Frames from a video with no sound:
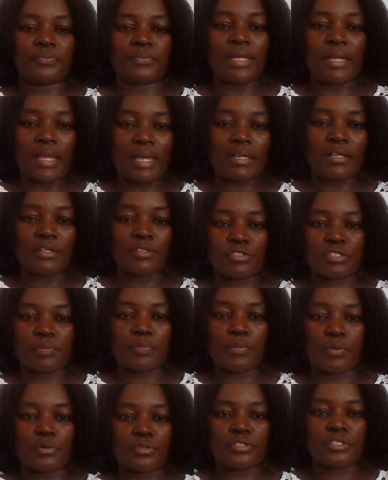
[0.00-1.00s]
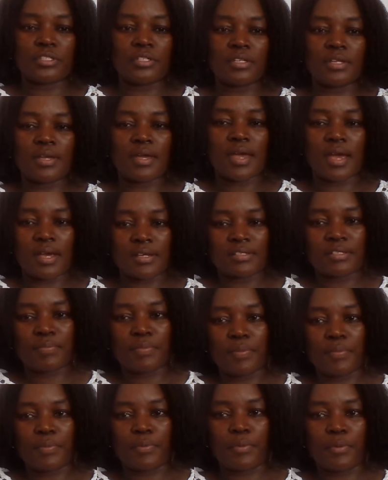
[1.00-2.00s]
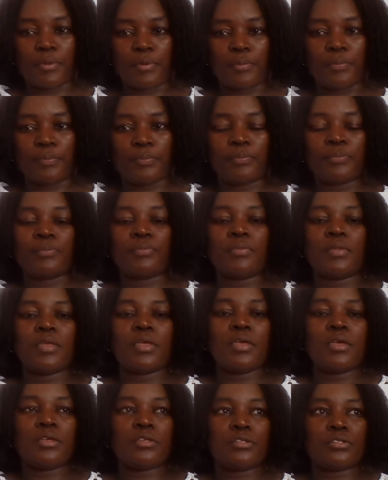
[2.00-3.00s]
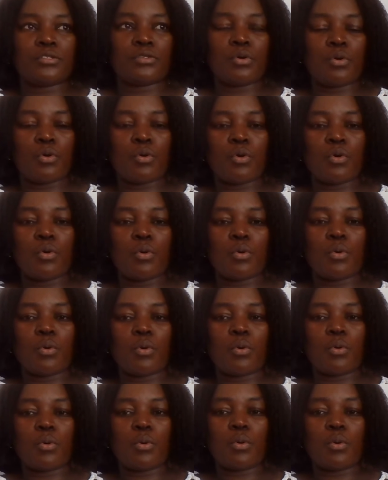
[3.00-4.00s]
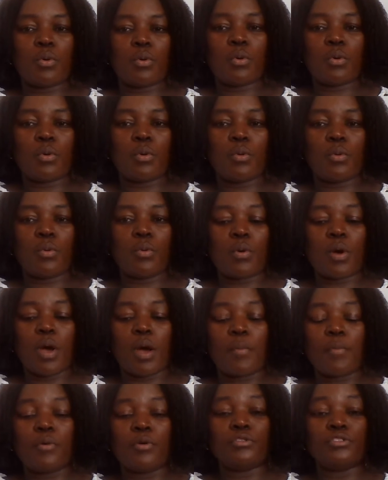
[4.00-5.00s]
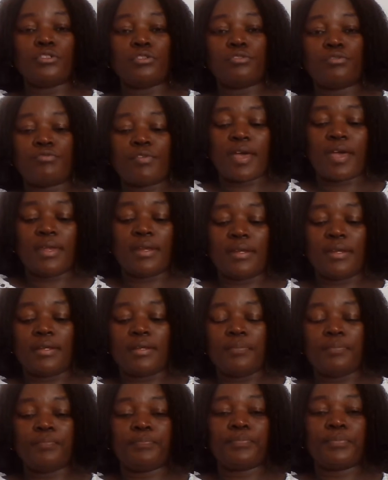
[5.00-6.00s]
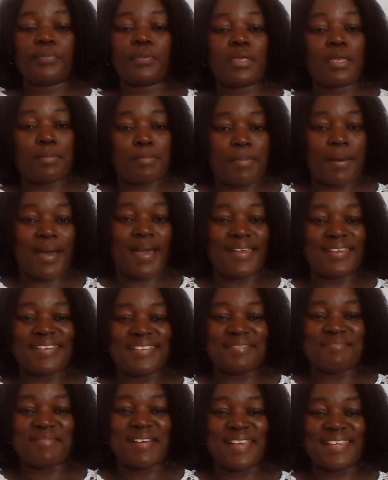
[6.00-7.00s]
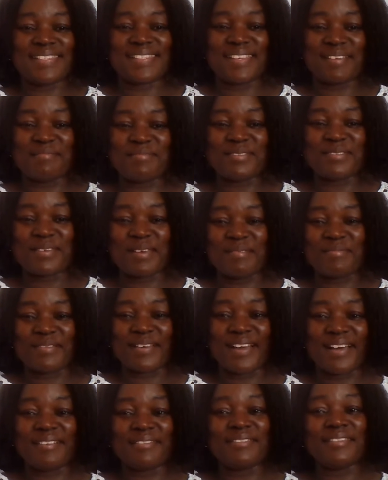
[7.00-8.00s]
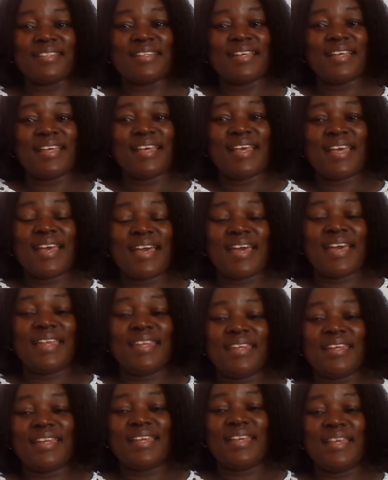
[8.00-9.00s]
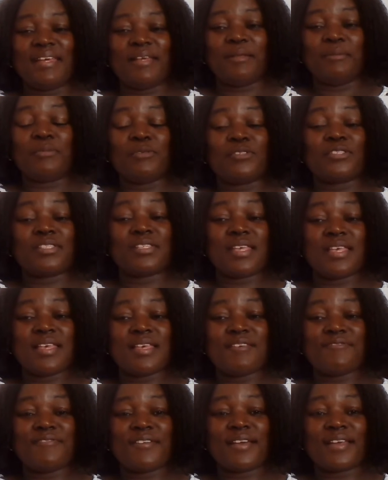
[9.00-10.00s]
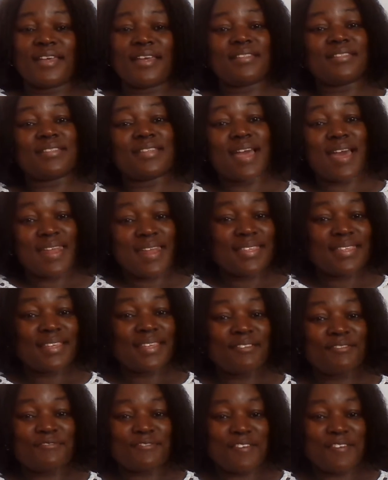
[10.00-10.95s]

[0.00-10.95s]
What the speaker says: like to support other people. So I'm going to try and keep hiding my subscribe count. And see if I get another